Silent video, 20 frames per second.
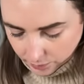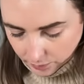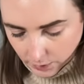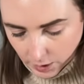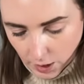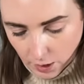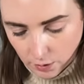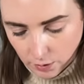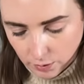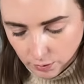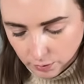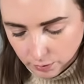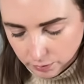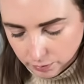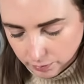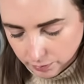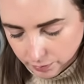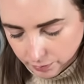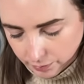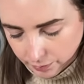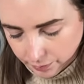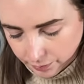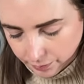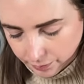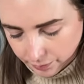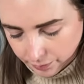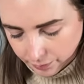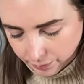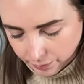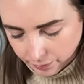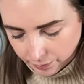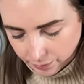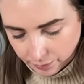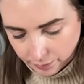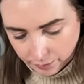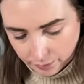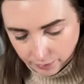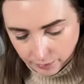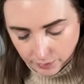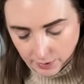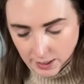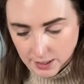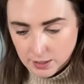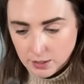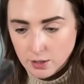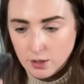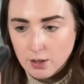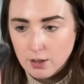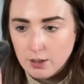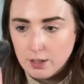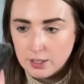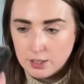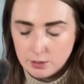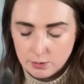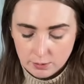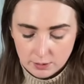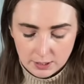oh, it's got its own